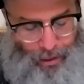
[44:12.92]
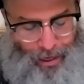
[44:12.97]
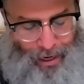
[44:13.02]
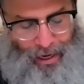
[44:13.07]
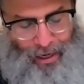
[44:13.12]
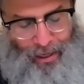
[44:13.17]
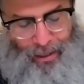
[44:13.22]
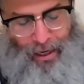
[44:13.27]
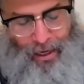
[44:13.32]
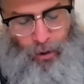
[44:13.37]

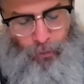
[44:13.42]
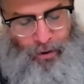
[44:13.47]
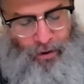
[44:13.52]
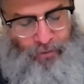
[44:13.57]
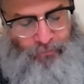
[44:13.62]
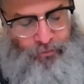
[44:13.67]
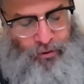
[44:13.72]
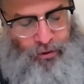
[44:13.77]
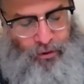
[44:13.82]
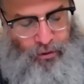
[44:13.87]
Ah,
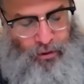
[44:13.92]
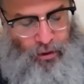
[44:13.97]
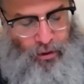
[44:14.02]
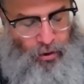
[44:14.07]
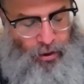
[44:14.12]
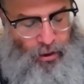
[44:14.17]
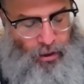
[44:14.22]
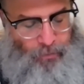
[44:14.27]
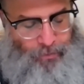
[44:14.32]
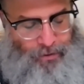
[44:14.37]
however,
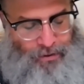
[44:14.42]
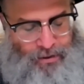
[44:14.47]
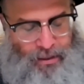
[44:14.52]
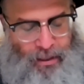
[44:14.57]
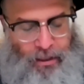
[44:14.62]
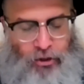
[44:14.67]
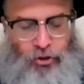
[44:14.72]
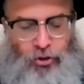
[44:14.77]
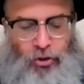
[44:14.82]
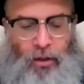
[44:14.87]

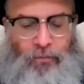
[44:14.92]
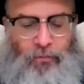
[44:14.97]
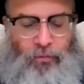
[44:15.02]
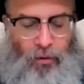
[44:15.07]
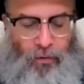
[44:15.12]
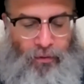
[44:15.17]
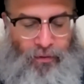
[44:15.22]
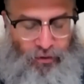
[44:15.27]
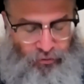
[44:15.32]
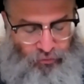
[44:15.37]

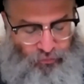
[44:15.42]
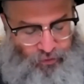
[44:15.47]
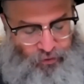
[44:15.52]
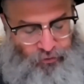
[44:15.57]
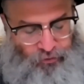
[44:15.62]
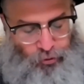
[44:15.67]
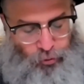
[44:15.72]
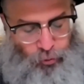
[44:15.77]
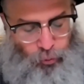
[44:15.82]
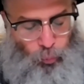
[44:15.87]
this
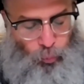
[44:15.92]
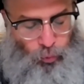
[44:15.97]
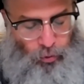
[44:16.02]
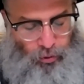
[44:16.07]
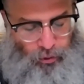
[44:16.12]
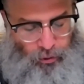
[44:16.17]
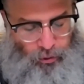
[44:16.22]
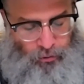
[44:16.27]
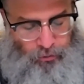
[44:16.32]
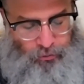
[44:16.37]
physical
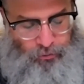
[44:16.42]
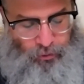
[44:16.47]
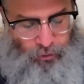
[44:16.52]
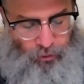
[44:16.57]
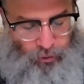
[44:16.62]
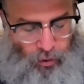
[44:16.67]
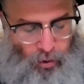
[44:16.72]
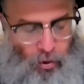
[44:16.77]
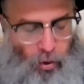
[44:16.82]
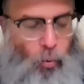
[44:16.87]
world,
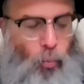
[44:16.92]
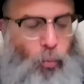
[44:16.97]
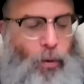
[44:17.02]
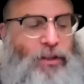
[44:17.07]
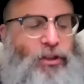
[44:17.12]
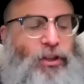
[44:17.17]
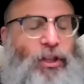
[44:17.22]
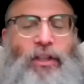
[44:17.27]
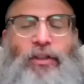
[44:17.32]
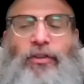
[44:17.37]

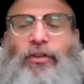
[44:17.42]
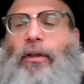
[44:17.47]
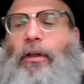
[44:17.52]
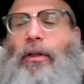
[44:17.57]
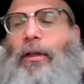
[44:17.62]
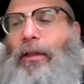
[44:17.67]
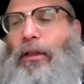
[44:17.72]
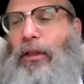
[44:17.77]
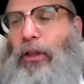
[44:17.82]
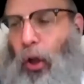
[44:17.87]
which is
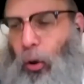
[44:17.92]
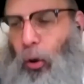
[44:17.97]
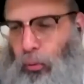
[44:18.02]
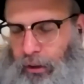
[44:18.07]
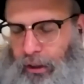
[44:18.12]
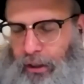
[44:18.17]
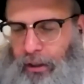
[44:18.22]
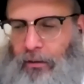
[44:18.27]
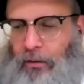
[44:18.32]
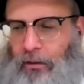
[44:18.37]

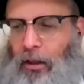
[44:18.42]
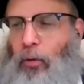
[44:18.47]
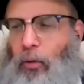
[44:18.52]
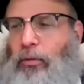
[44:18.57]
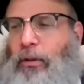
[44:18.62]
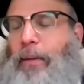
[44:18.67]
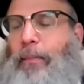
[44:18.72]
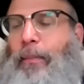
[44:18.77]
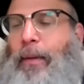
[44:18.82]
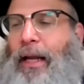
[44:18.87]
lowly.
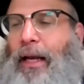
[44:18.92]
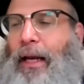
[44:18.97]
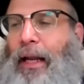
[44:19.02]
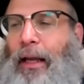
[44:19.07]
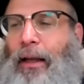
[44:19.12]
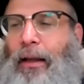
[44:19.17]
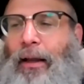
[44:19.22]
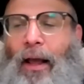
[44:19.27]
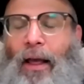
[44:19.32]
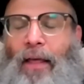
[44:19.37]
Lowly
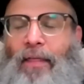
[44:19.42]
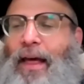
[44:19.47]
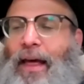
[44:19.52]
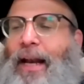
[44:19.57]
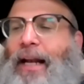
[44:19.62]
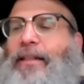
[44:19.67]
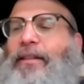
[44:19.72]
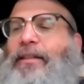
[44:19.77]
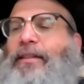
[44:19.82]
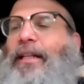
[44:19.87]
meaning
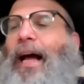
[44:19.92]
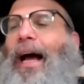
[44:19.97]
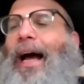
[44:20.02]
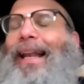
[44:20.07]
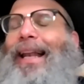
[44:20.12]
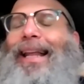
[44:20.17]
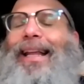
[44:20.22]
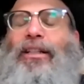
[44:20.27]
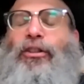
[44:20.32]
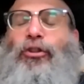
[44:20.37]
that it's
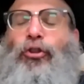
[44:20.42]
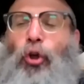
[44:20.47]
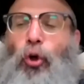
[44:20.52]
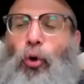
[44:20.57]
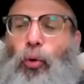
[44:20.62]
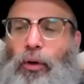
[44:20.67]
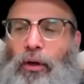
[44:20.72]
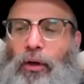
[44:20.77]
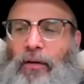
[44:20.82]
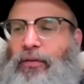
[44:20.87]
not
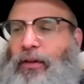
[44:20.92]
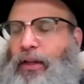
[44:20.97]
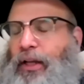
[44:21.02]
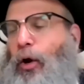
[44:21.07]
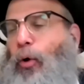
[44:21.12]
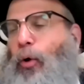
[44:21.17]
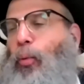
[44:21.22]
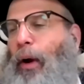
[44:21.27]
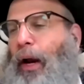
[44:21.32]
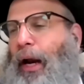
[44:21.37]
intuitively
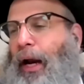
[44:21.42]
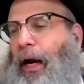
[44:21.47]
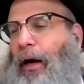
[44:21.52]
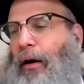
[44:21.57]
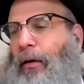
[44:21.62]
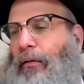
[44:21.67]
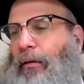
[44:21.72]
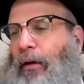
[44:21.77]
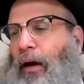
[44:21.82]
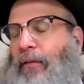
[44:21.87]

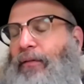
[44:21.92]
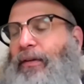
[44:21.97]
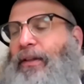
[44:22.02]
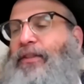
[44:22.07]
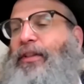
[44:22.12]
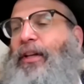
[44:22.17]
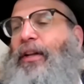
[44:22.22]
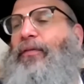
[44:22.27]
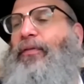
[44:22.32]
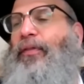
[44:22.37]
aware of
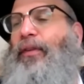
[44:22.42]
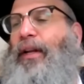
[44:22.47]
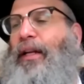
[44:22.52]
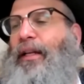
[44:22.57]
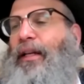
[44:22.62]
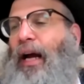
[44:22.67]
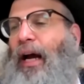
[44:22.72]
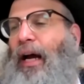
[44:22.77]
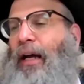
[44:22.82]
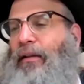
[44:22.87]
its
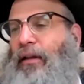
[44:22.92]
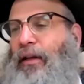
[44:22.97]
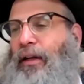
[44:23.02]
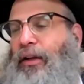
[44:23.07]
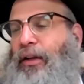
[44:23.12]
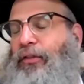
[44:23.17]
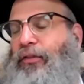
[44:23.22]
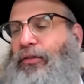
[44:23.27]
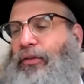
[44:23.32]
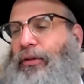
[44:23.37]
infinite
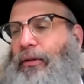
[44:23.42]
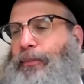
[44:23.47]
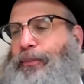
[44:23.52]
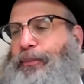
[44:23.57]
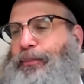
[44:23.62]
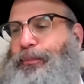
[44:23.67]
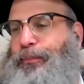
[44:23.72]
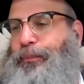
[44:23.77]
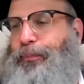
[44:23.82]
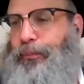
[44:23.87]
godliness.
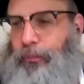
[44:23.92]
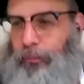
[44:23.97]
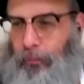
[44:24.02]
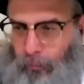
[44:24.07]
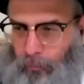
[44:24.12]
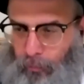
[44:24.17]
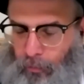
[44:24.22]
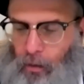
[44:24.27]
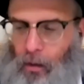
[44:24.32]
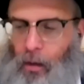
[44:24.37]

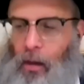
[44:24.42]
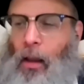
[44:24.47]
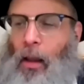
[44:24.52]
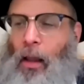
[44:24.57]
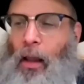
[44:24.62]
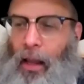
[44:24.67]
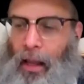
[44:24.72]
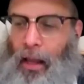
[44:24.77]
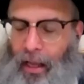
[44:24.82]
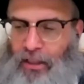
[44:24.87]

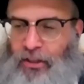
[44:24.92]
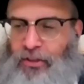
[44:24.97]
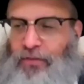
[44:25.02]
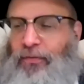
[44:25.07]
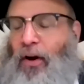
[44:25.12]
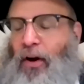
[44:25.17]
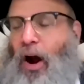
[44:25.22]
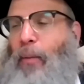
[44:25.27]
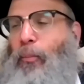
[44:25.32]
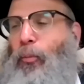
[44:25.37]
It's
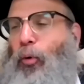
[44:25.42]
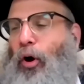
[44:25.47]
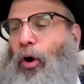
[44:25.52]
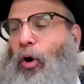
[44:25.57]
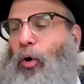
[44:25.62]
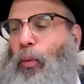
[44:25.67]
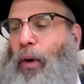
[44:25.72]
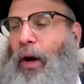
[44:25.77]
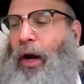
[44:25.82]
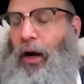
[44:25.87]
far more
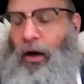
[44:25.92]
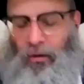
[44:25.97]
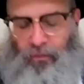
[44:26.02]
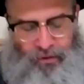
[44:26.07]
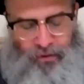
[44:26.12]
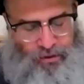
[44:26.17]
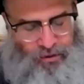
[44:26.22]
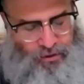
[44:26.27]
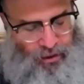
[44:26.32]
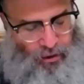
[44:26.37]
aware of
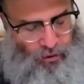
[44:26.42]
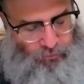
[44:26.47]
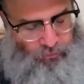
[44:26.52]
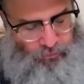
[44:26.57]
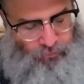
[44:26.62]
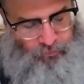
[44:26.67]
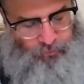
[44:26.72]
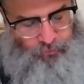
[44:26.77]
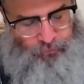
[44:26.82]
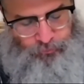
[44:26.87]
itself.
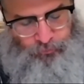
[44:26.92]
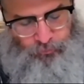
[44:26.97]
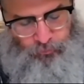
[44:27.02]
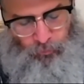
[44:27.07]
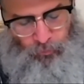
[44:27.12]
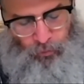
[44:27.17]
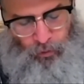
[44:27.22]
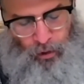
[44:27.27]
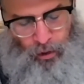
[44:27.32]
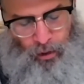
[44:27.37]

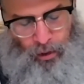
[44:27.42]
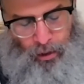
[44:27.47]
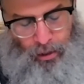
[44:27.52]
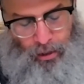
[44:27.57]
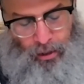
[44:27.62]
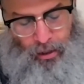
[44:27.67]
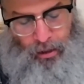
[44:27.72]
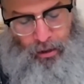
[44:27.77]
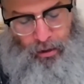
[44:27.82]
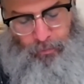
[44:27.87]

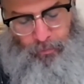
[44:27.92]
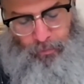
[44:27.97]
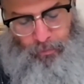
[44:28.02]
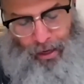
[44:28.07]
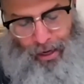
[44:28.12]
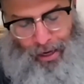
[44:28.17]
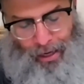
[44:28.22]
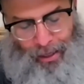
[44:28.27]
Im